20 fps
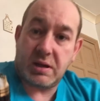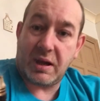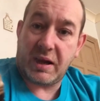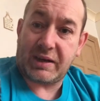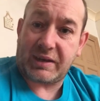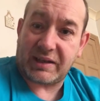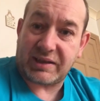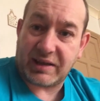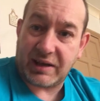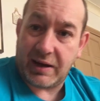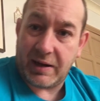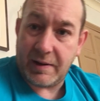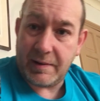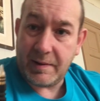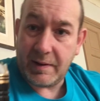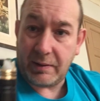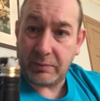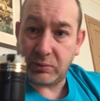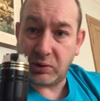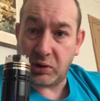like I say,
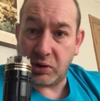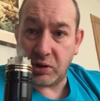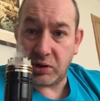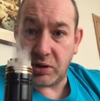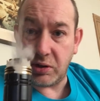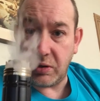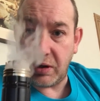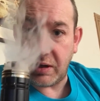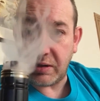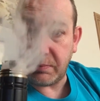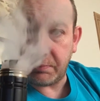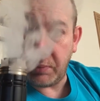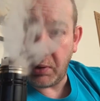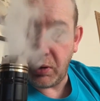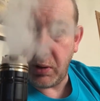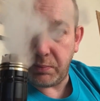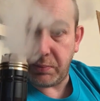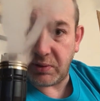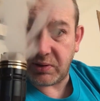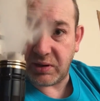I'm going to do this
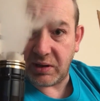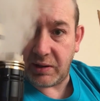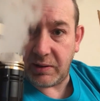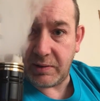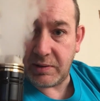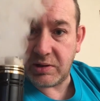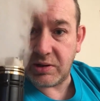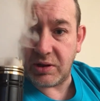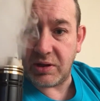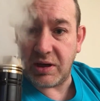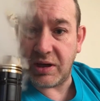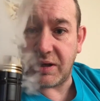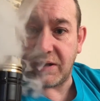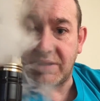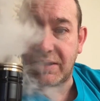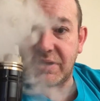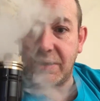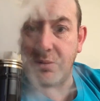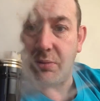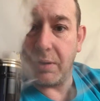perfectly so you
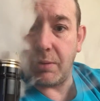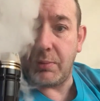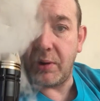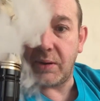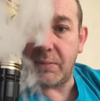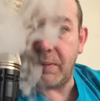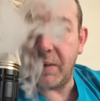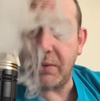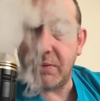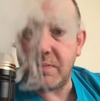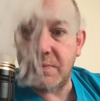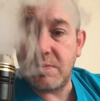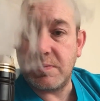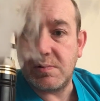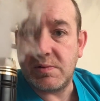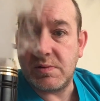can see what I'm on about.